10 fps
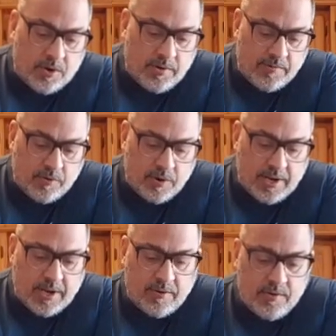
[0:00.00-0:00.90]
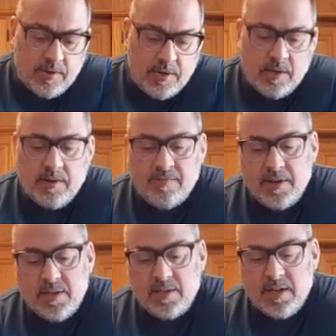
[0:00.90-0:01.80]
for right now. And if I
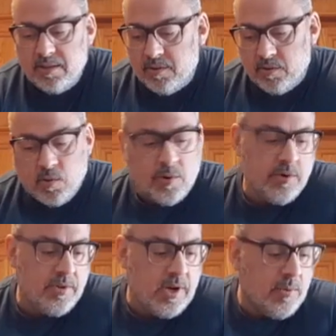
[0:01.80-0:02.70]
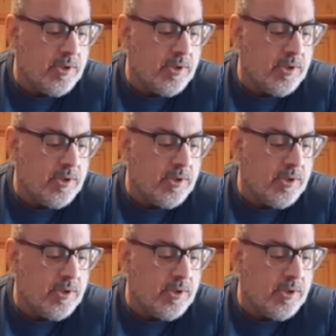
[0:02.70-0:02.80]
need to add the other quarter, then I will.